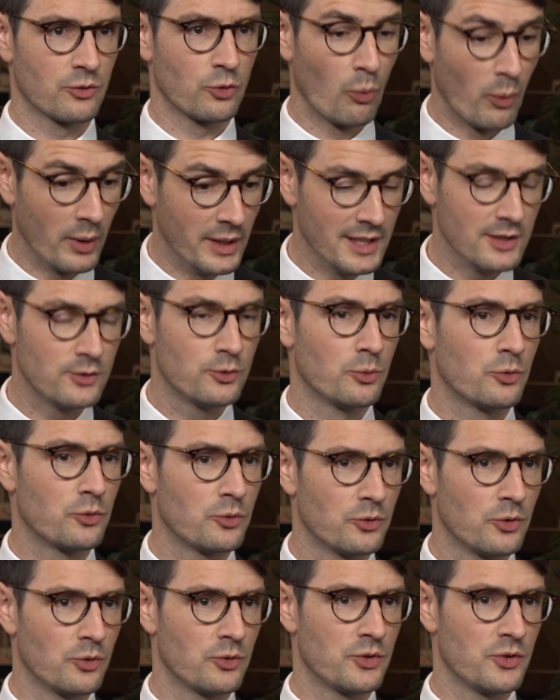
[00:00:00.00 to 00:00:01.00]
So we need
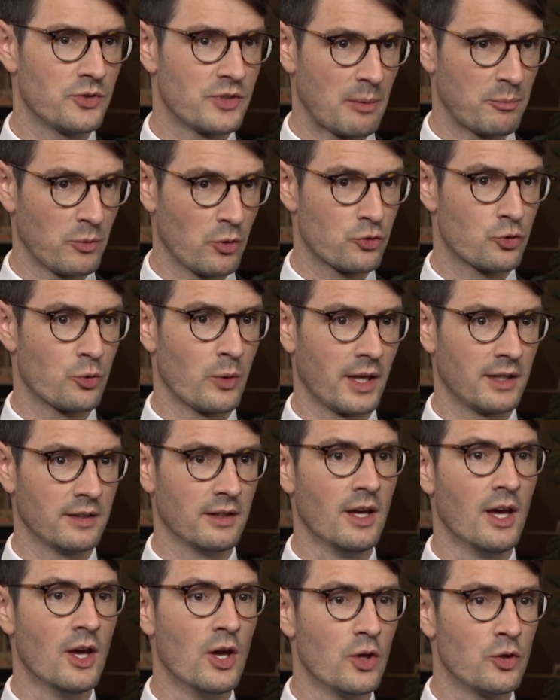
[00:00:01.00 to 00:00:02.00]
the system and the
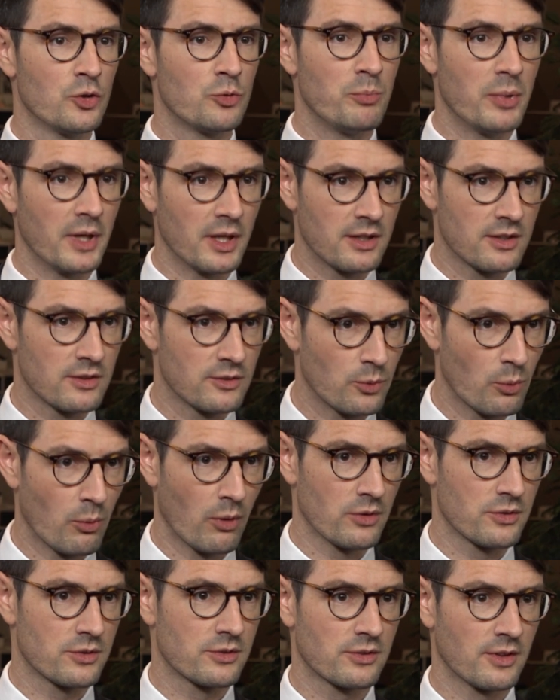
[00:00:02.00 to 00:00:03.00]
train speak to
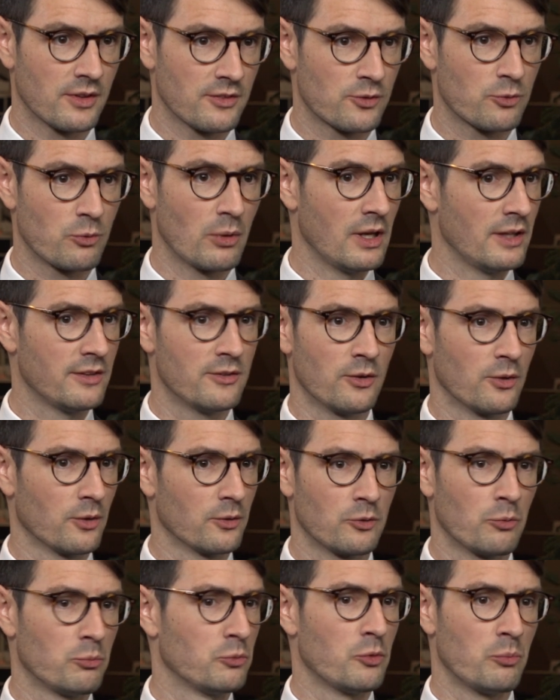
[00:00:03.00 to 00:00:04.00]
us. That's really
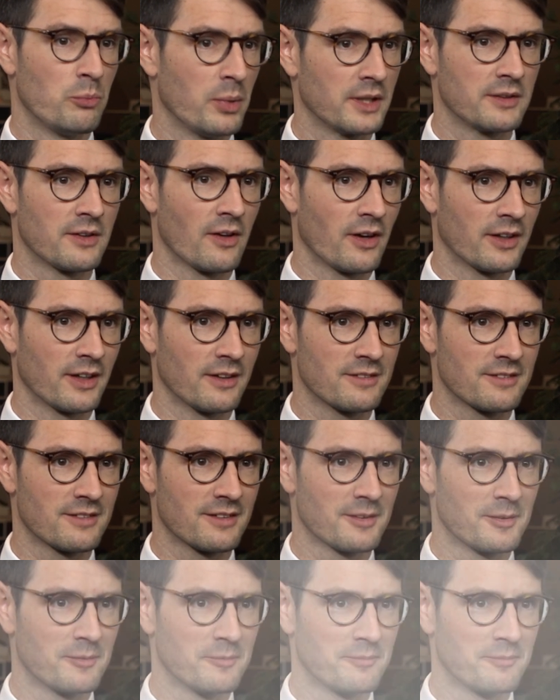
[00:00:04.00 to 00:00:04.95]
the big target.